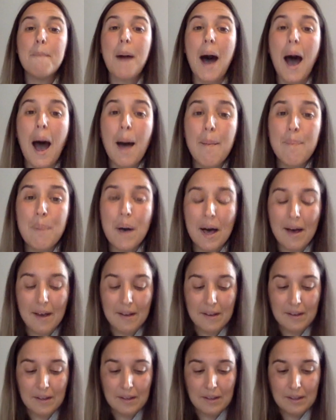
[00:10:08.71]
"Papa,"
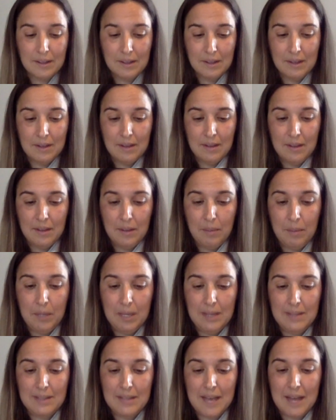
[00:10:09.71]
the
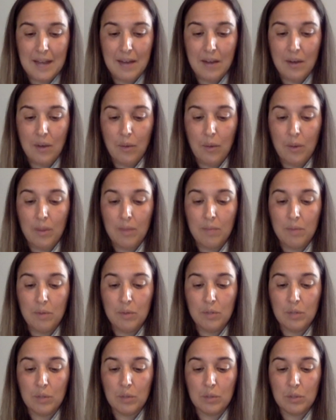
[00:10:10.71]
pea said when the
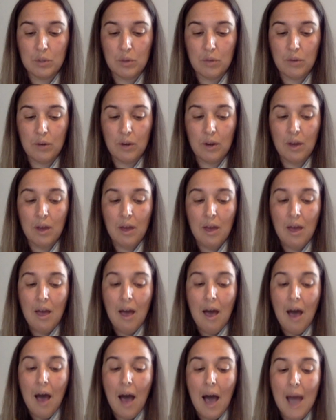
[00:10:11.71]
music was over,
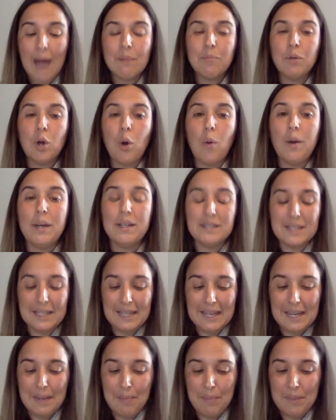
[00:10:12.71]
"I am going to
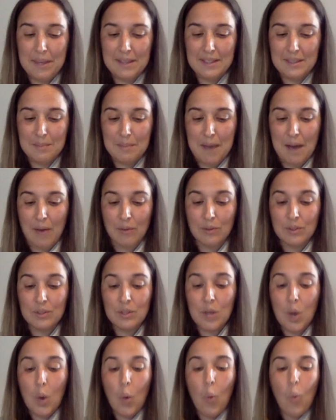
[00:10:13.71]
keep this mouse.
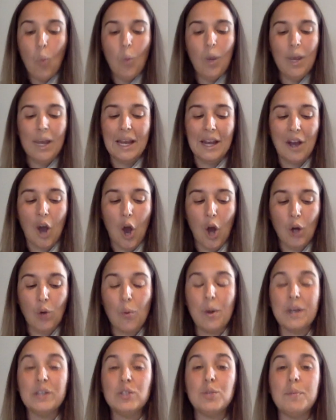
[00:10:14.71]
We are
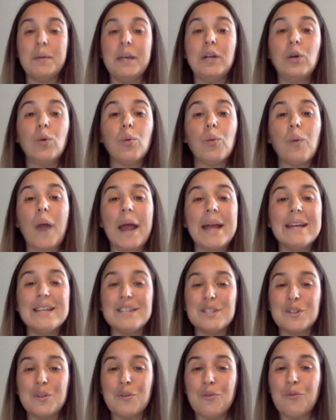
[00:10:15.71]
going to be
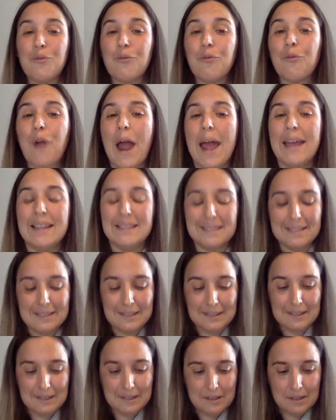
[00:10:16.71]
great
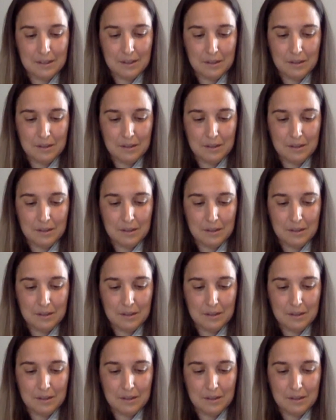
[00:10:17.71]
friends."